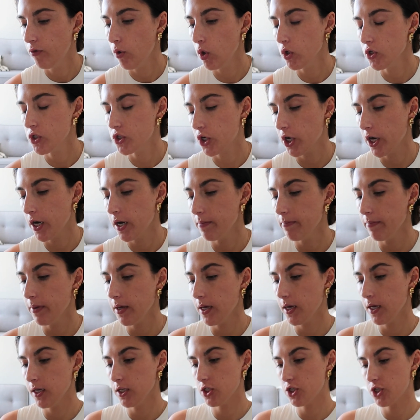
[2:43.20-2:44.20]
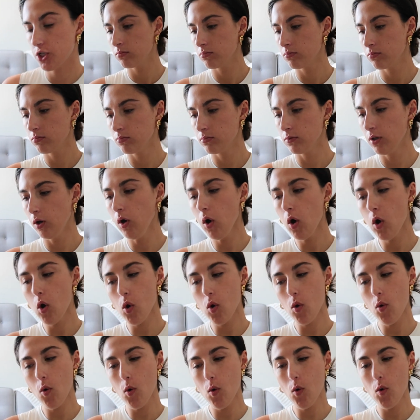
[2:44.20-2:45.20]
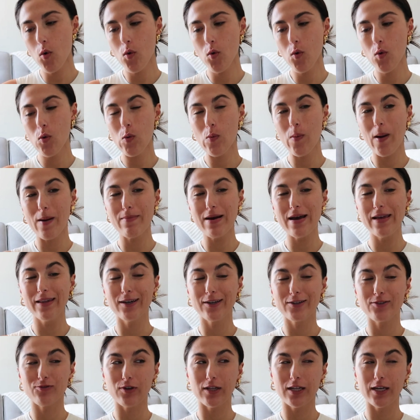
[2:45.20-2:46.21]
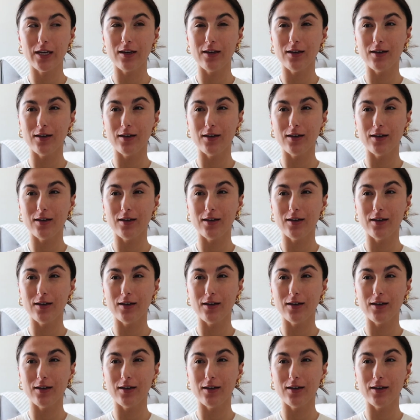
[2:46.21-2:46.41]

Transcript: Full screen, bitch. My man looks really